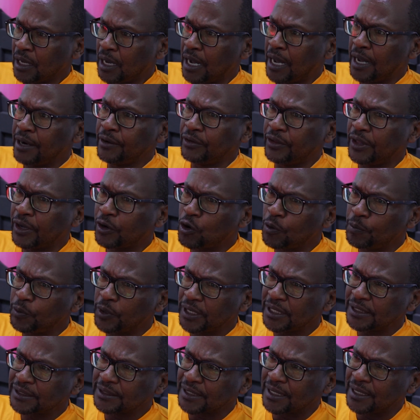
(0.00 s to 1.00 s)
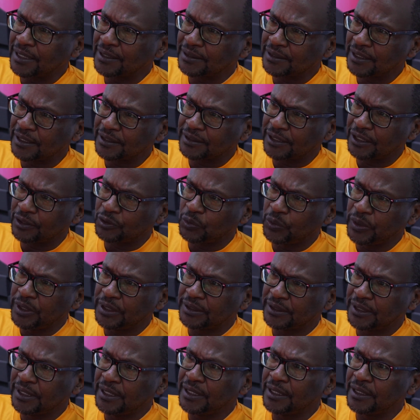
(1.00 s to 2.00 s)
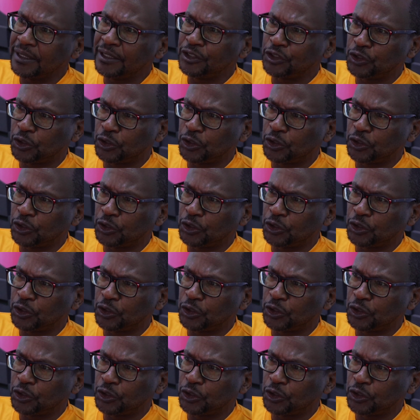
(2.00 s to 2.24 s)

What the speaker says: And the commonest cancers that we see in